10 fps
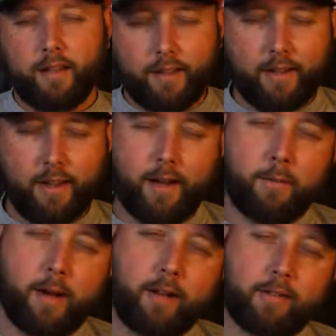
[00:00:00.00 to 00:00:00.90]
to the
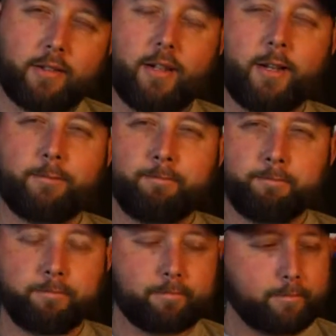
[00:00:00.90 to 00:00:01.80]
tackle box.
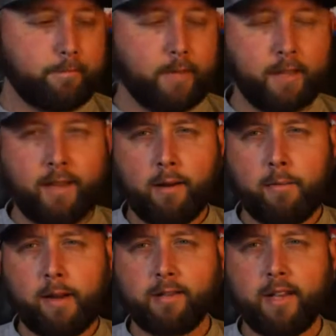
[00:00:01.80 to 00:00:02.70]
Tackle
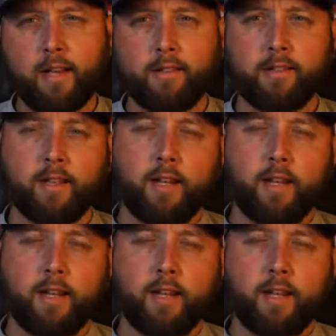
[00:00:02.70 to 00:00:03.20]
box has